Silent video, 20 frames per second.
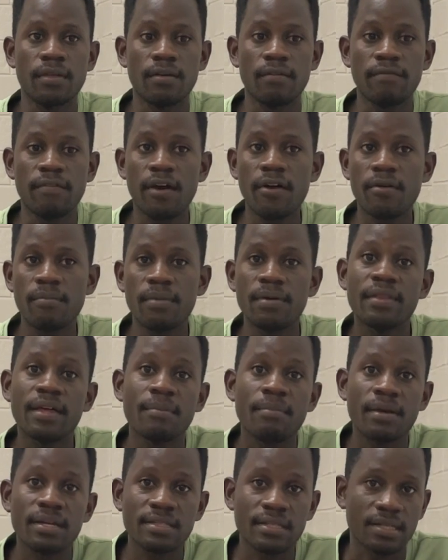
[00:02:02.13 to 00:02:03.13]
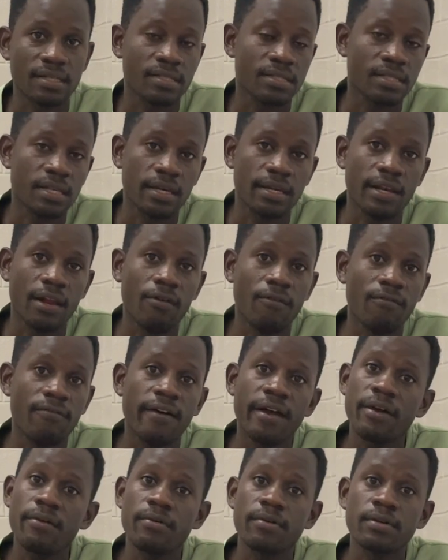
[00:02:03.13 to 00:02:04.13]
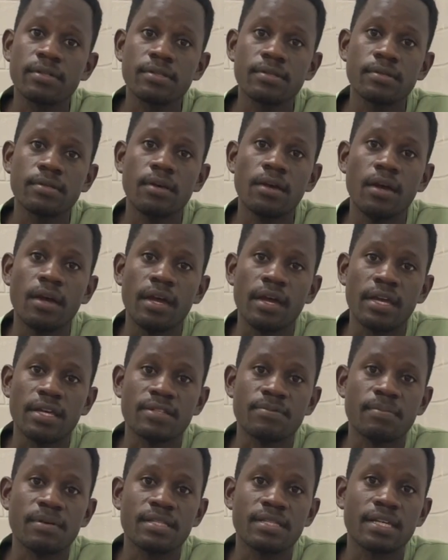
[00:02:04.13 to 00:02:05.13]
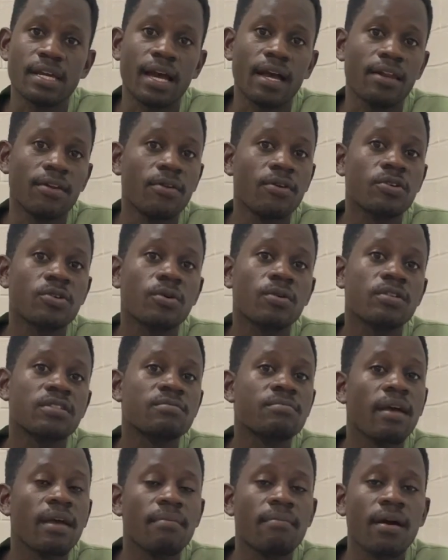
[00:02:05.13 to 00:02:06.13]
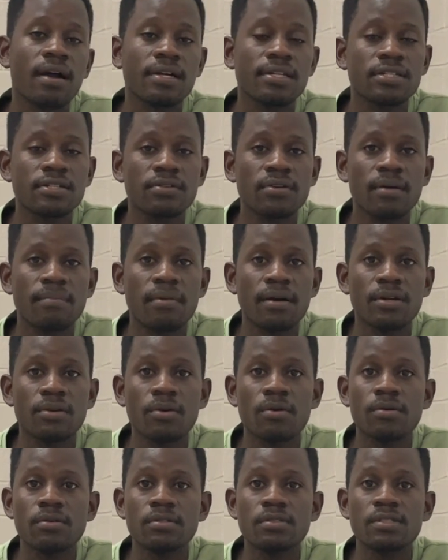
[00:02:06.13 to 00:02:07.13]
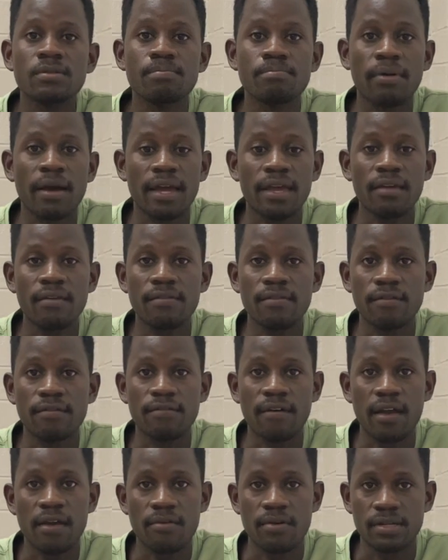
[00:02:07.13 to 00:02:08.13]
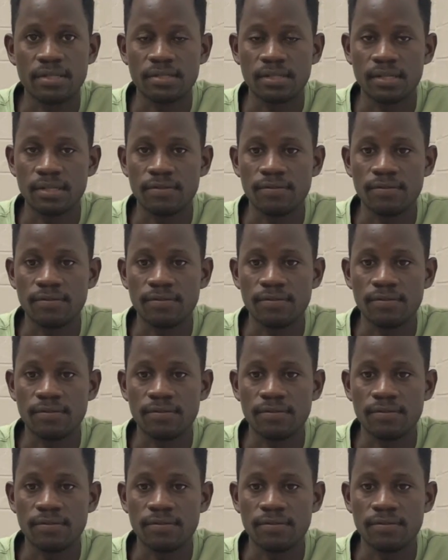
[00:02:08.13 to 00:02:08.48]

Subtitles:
environment that makes us sick. Now, virus is basically not caused by bacteria but caused by the viruses.